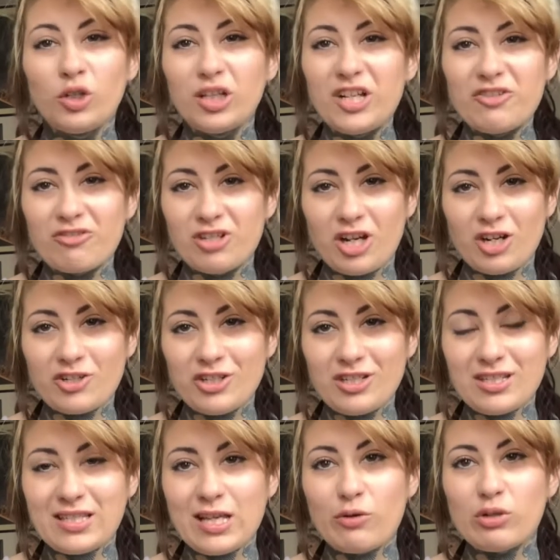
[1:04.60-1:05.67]
introduction to
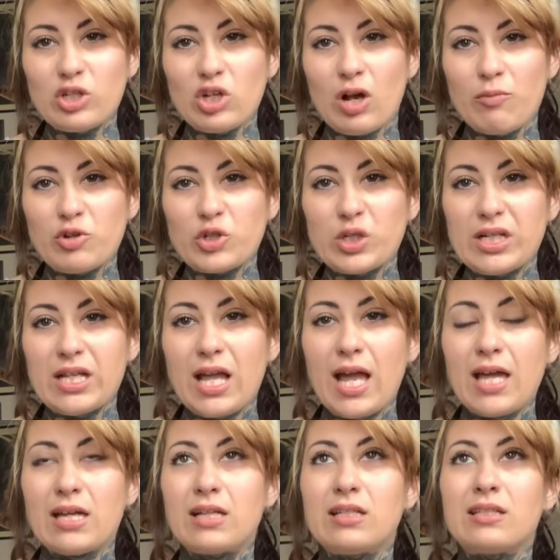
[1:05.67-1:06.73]
sacred geometry
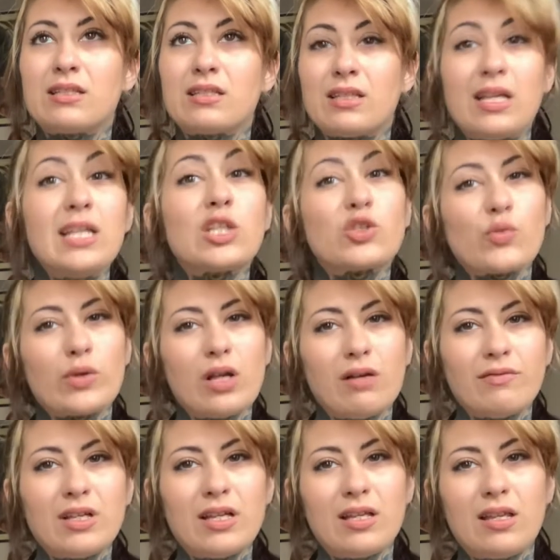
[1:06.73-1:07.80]
and the history of
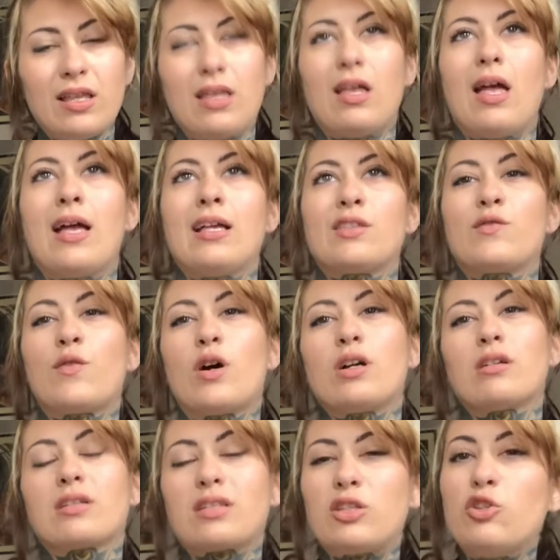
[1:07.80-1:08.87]
it as far
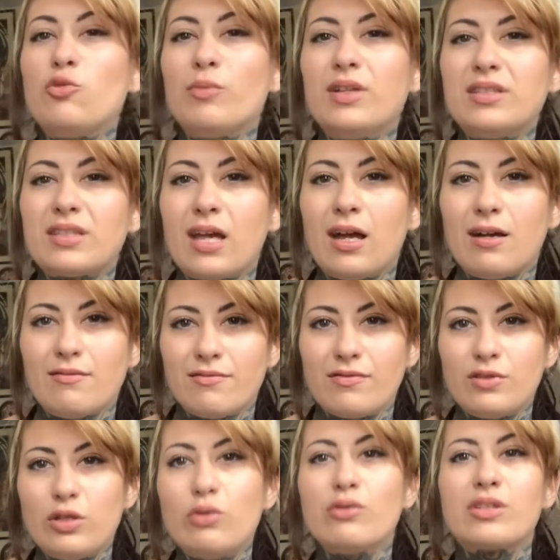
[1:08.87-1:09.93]
as humans have
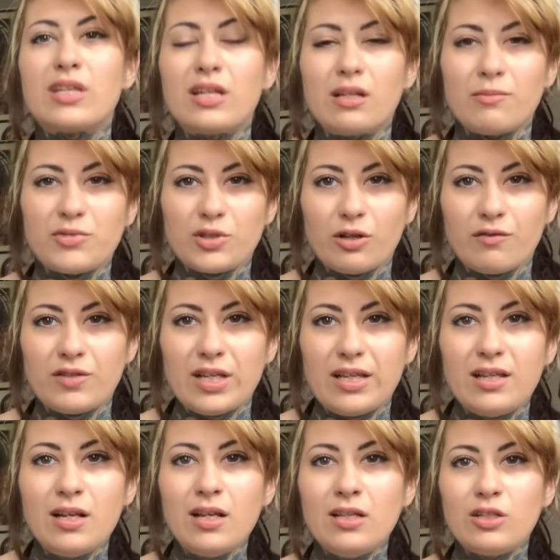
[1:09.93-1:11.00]
used it and observed it
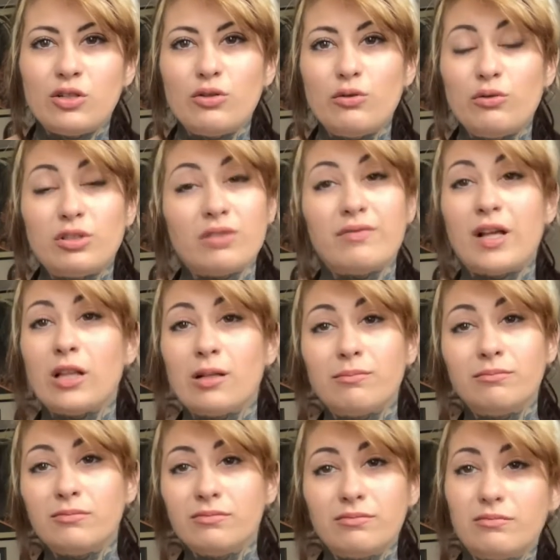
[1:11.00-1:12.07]
to
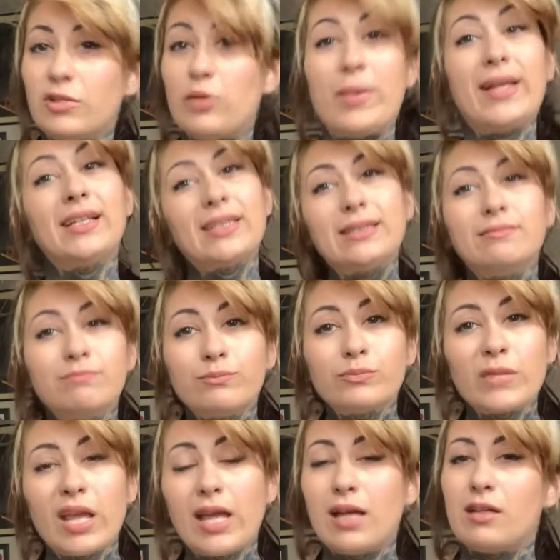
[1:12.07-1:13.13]
develop humanity
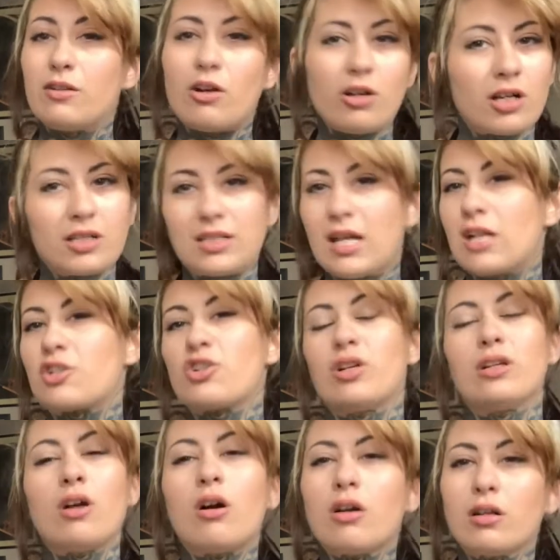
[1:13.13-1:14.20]
and architecture and
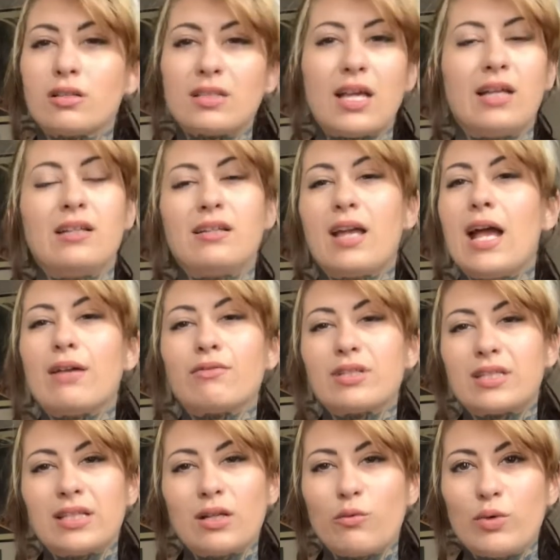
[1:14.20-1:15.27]
arts and
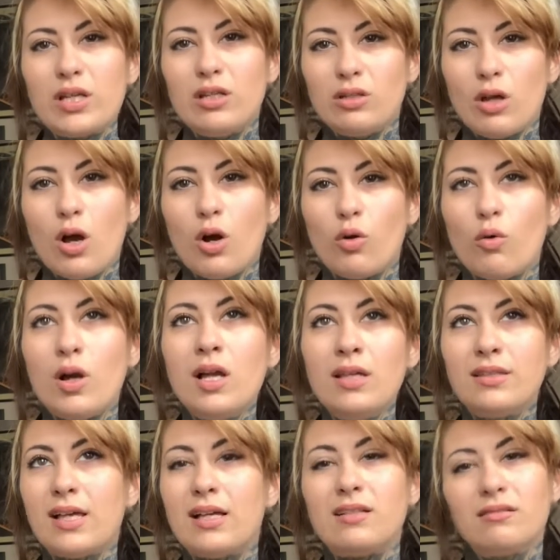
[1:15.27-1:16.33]
everything we know
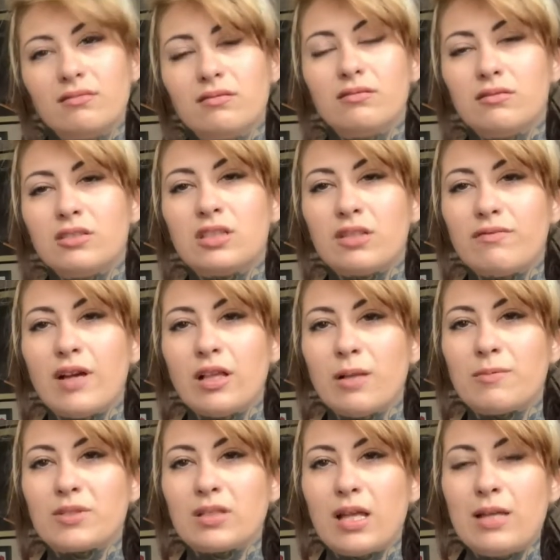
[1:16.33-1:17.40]
that
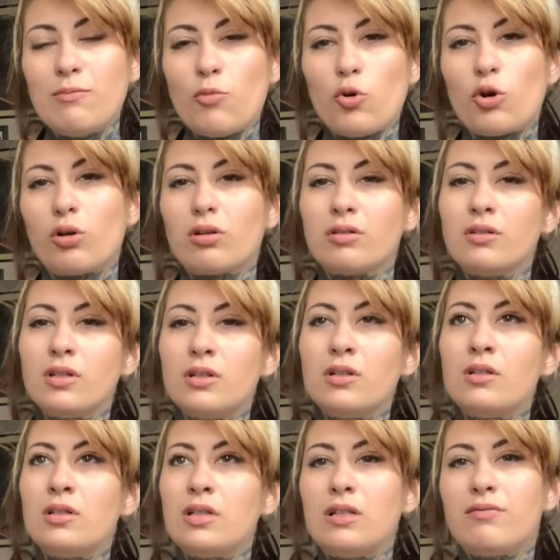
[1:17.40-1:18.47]
developed a more
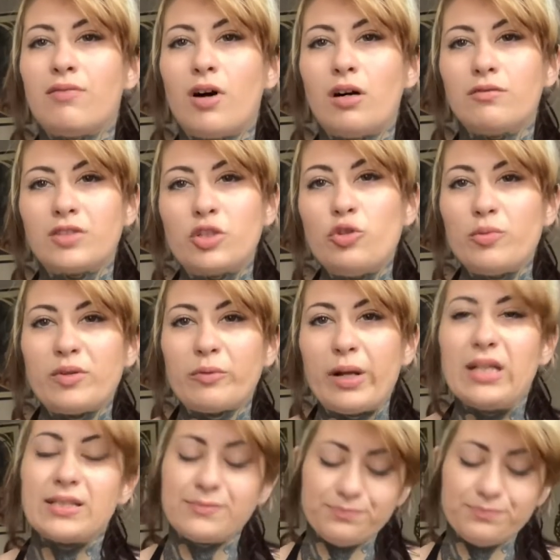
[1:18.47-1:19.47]
evolved human race.